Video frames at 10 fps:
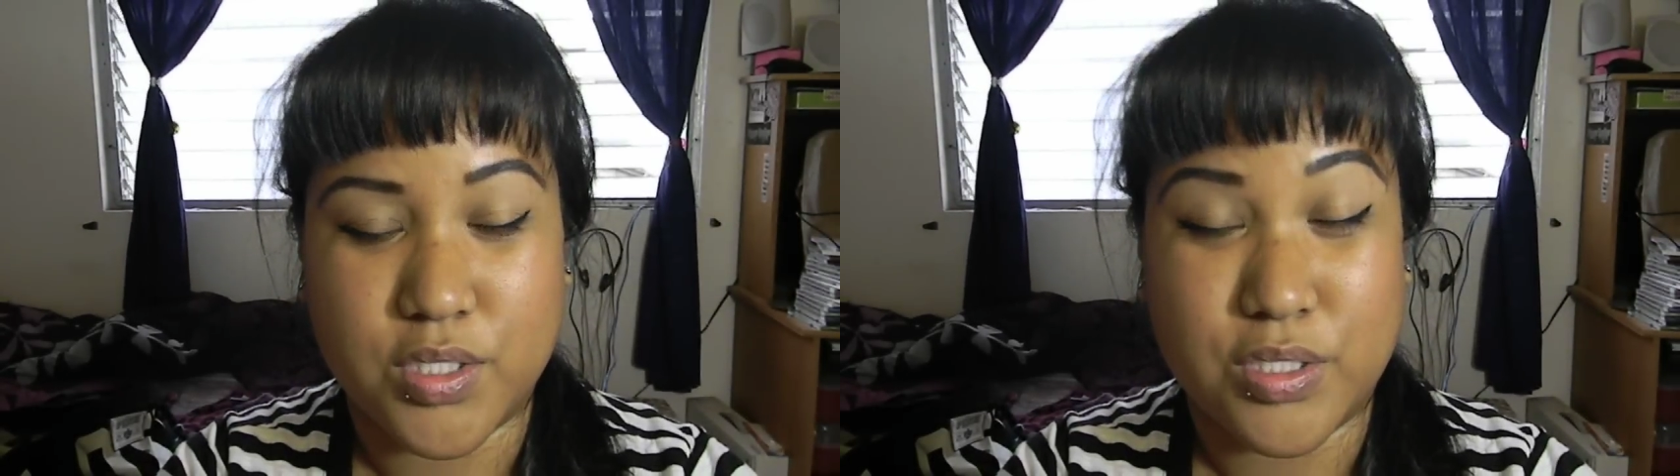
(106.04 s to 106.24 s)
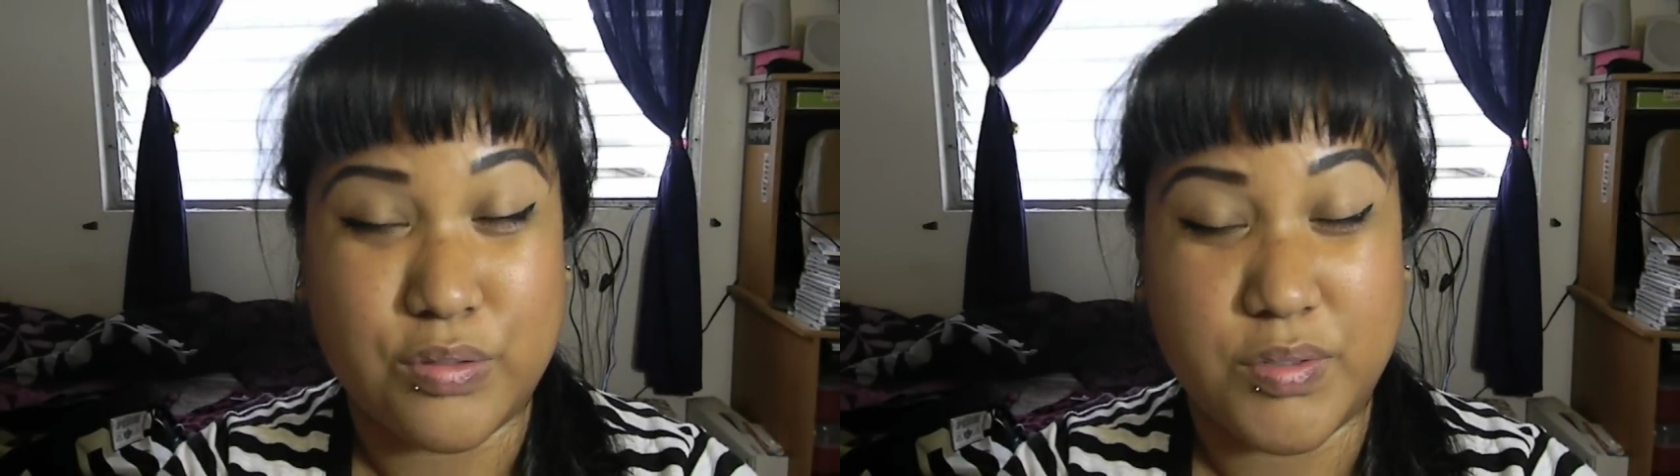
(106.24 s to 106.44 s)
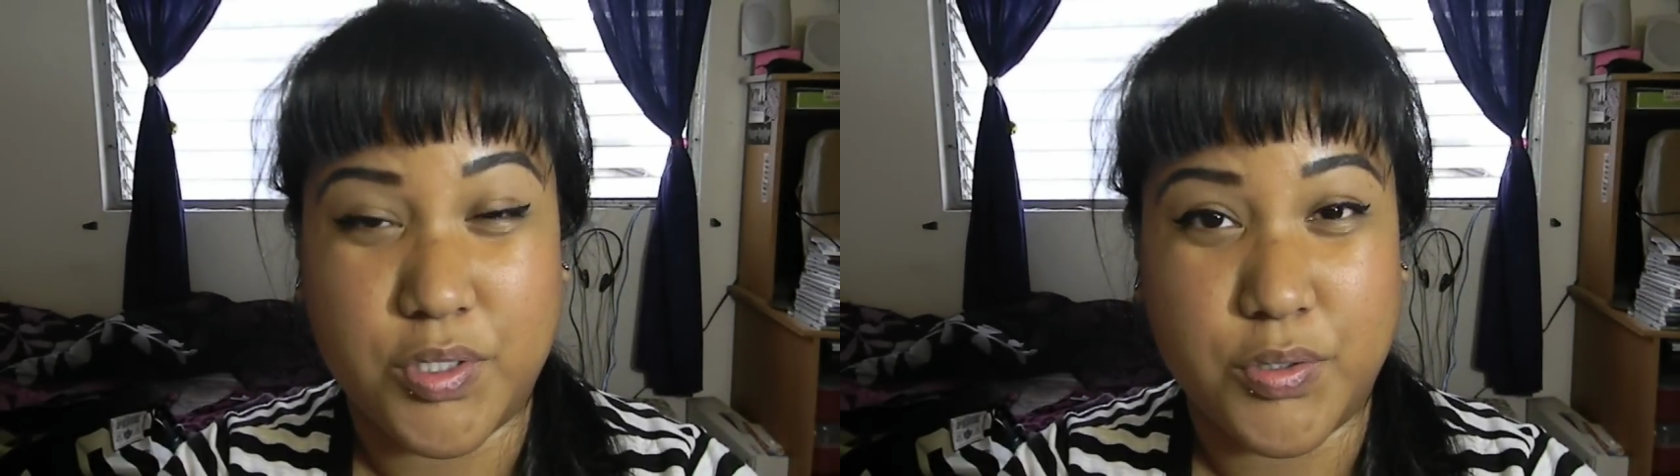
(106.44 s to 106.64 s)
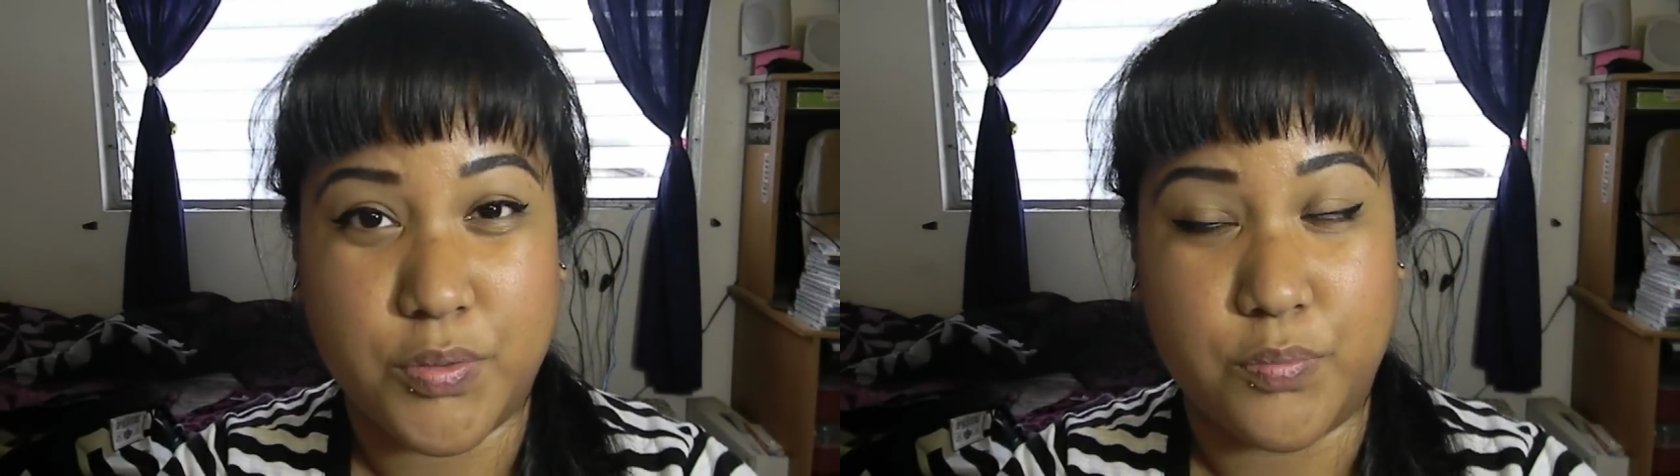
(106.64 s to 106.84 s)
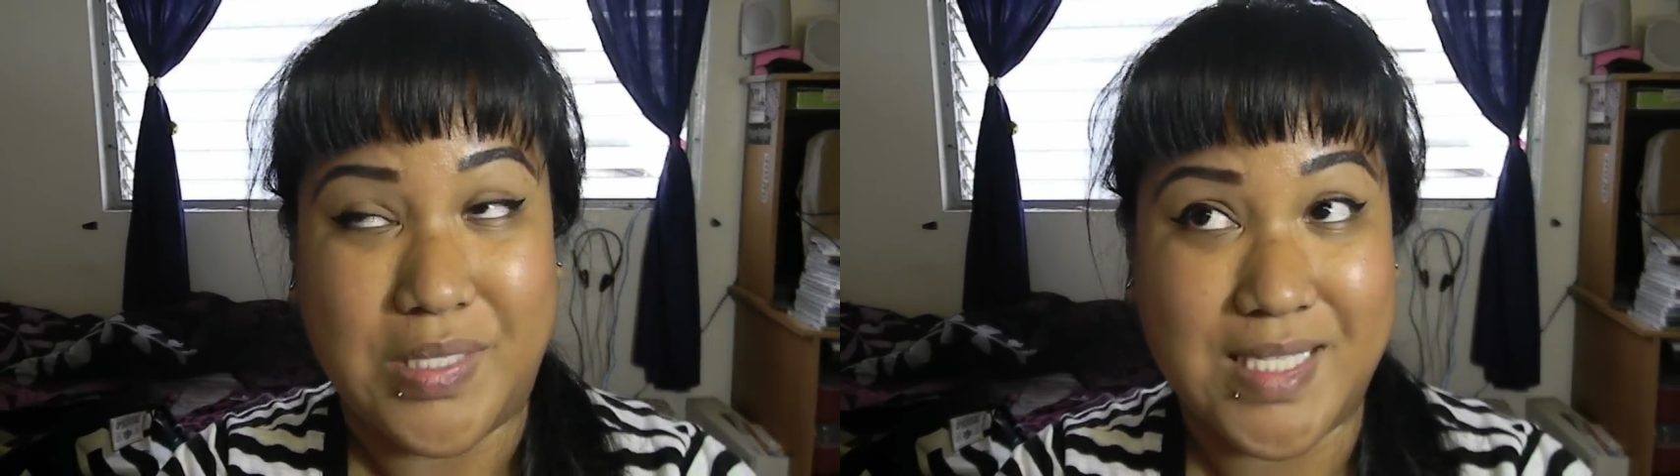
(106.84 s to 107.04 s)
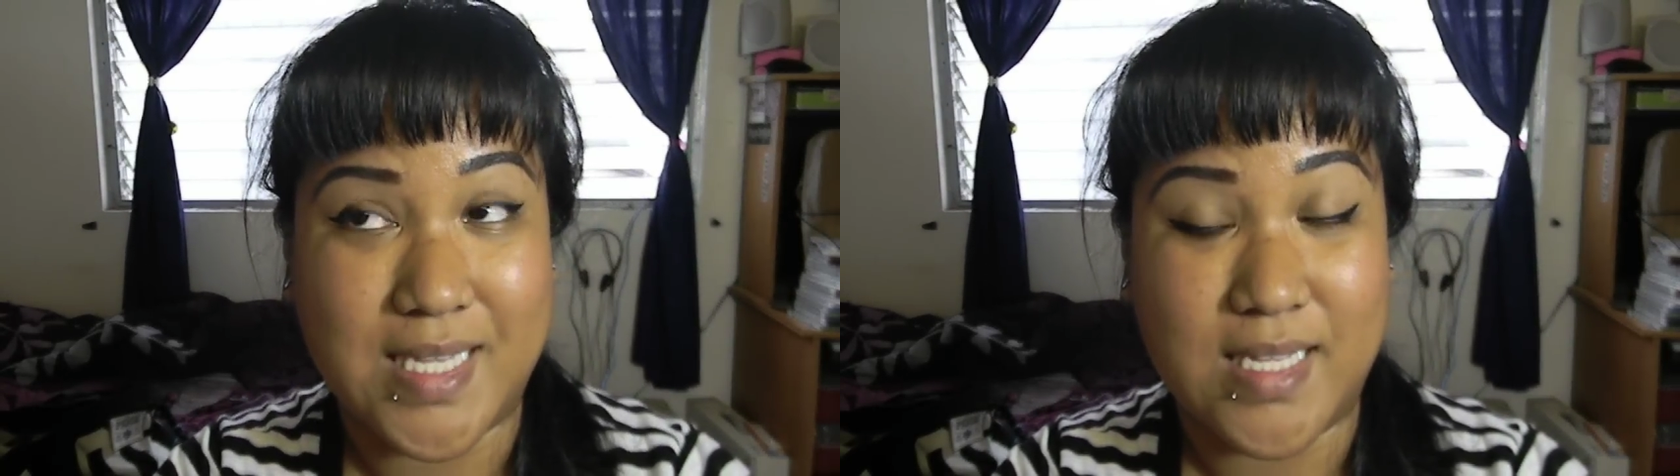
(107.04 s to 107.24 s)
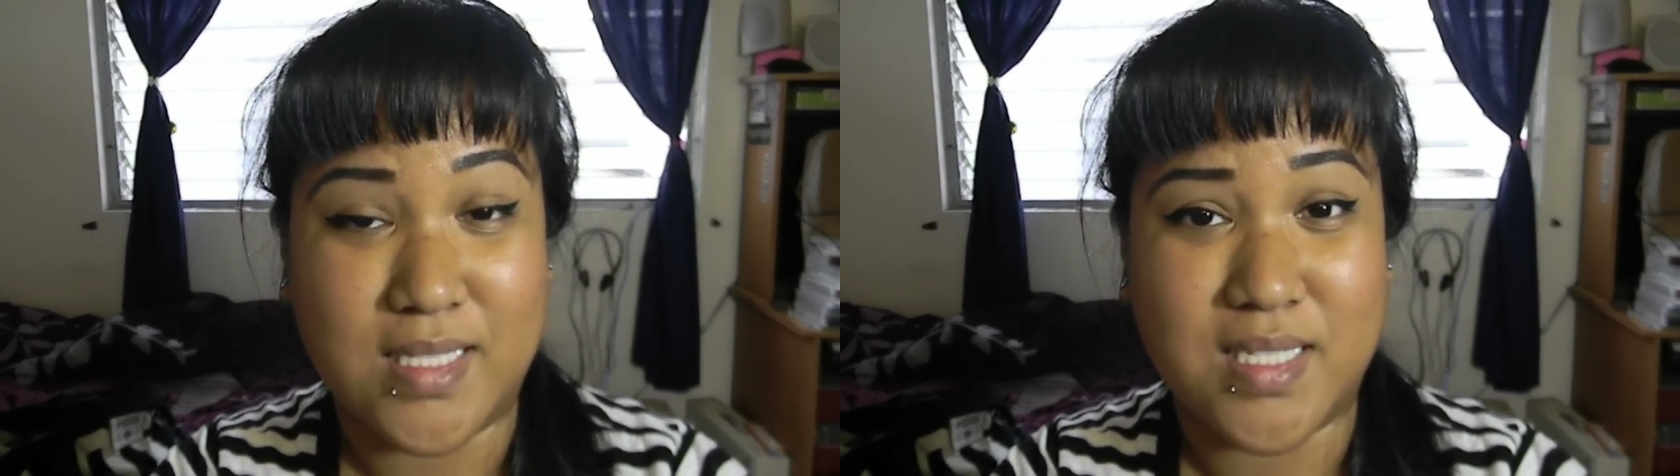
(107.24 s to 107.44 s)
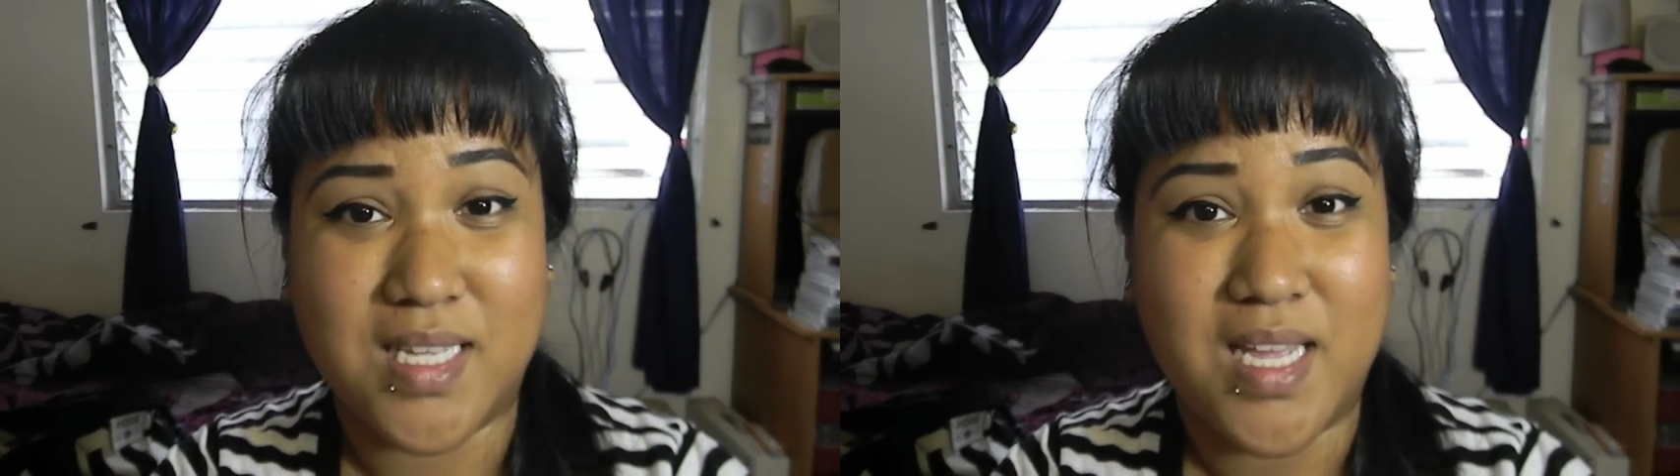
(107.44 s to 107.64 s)
due to
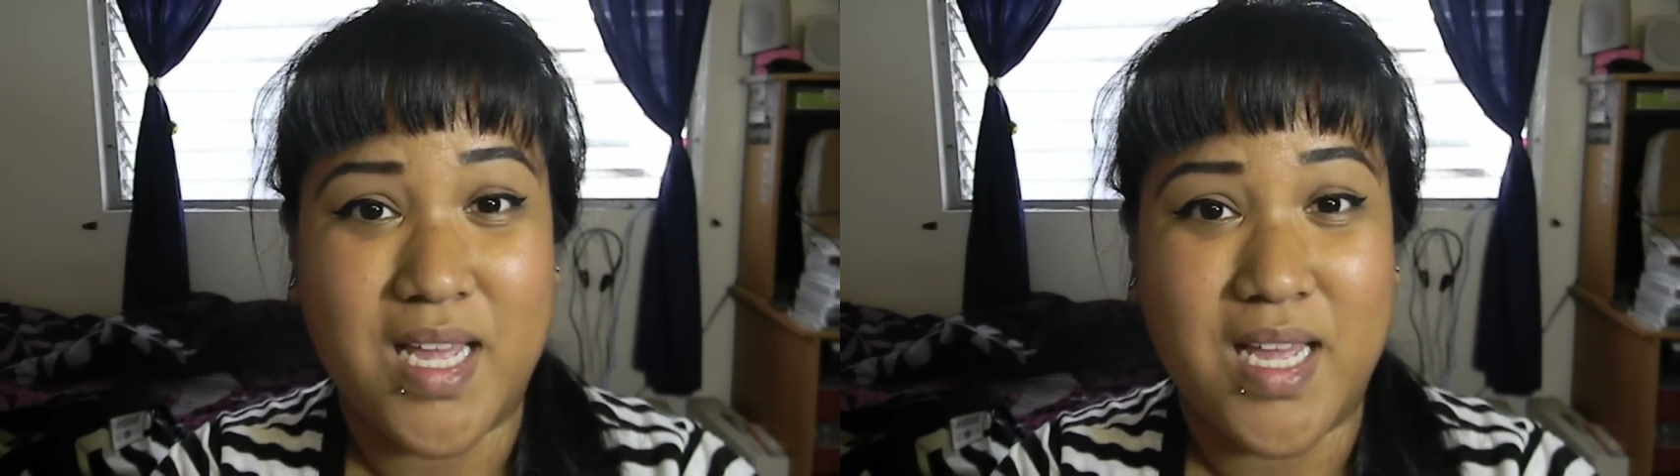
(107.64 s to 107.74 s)
recent